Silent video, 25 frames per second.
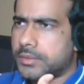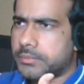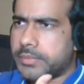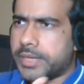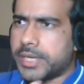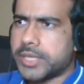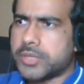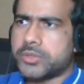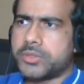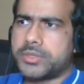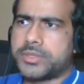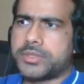
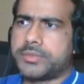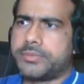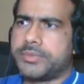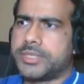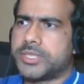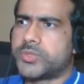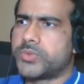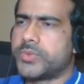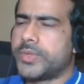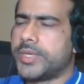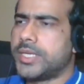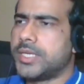
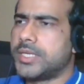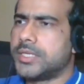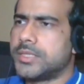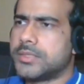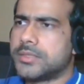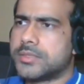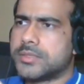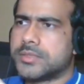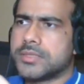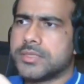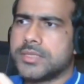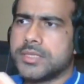macroeconomic
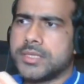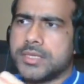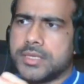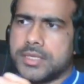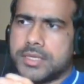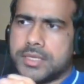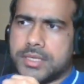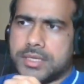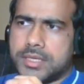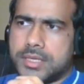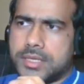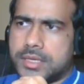trends,
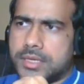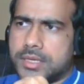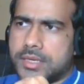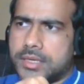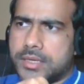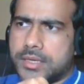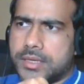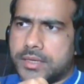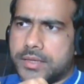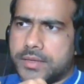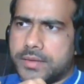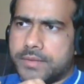
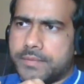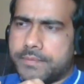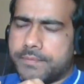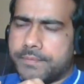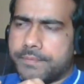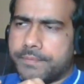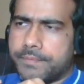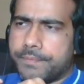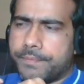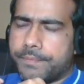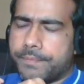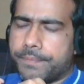
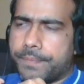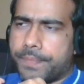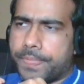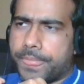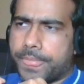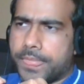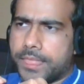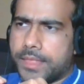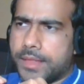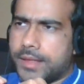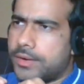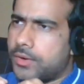
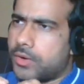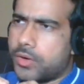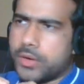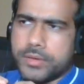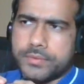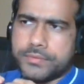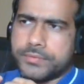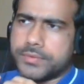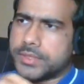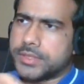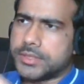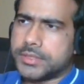a lot
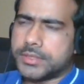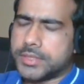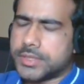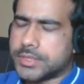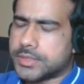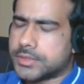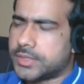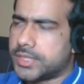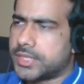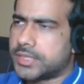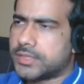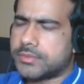of other
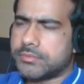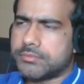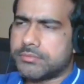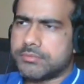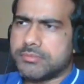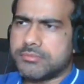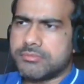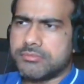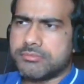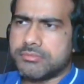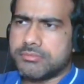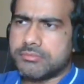things, right?
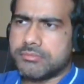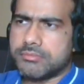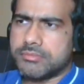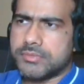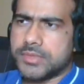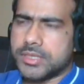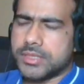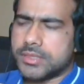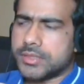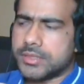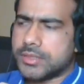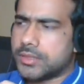
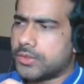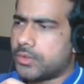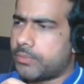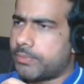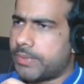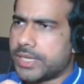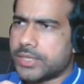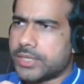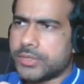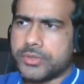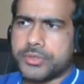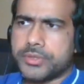
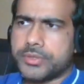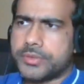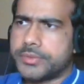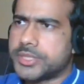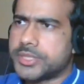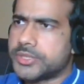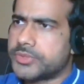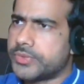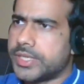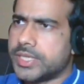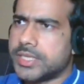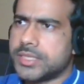
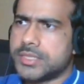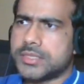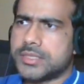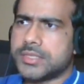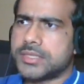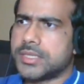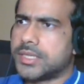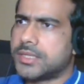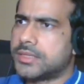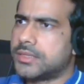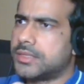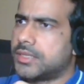Macroeconomic
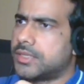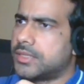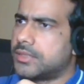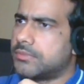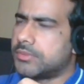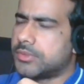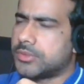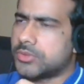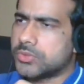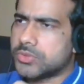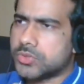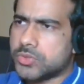trends, and
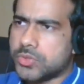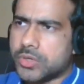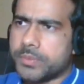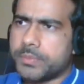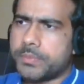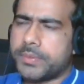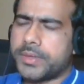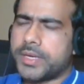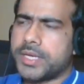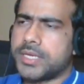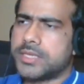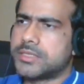then, you know,
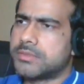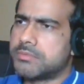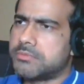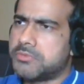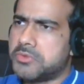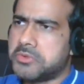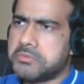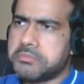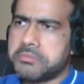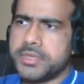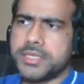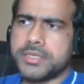stock price,
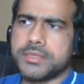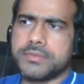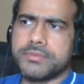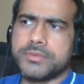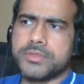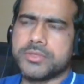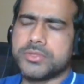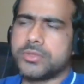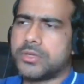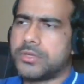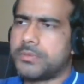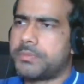movement of
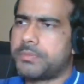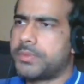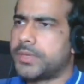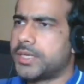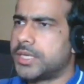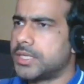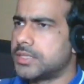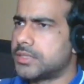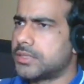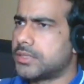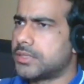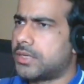the stock
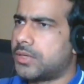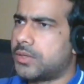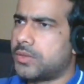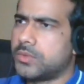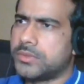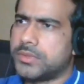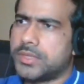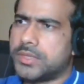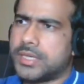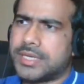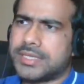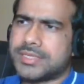price,
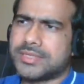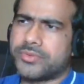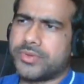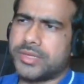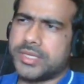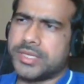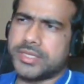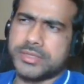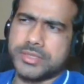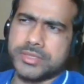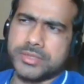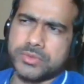how that's
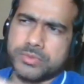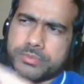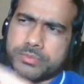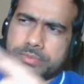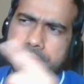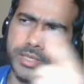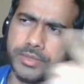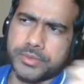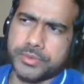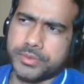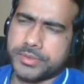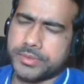related to
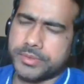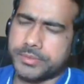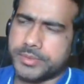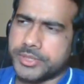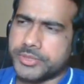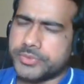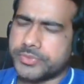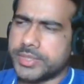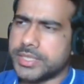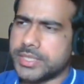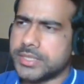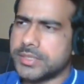
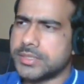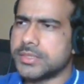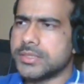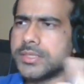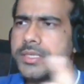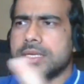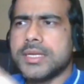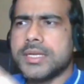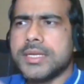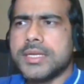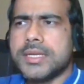macroeconomic trends,